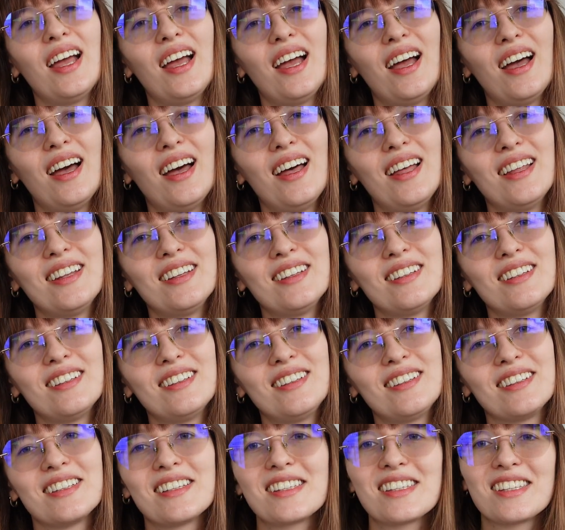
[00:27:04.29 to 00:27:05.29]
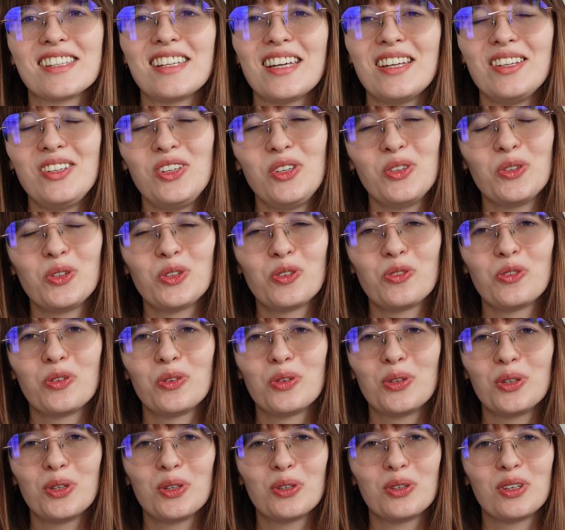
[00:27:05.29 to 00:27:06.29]
And stay tuned
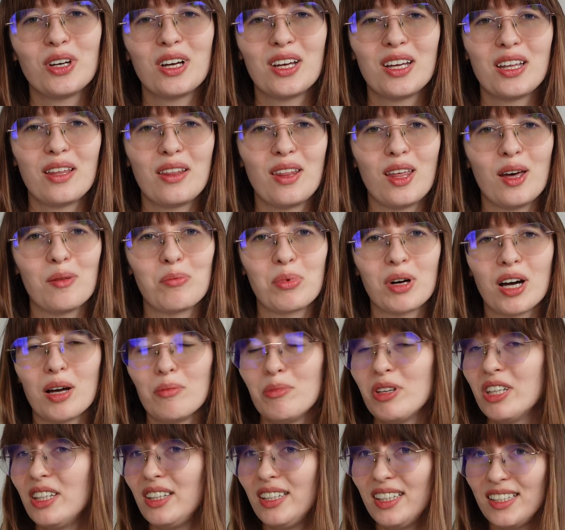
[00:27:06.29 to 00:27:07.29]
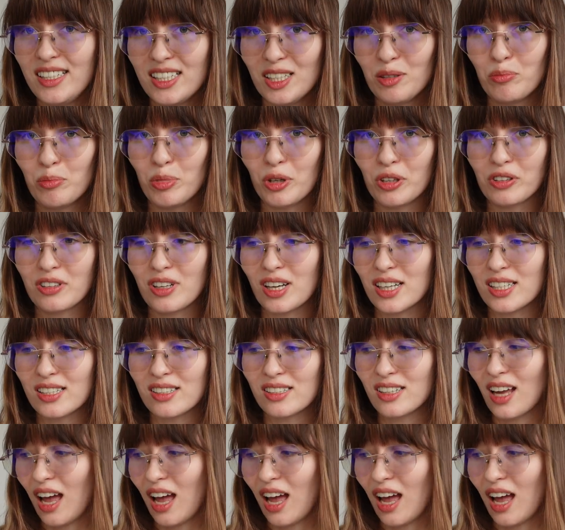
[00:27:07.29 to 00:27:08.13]
for the upcoming knitting podcast.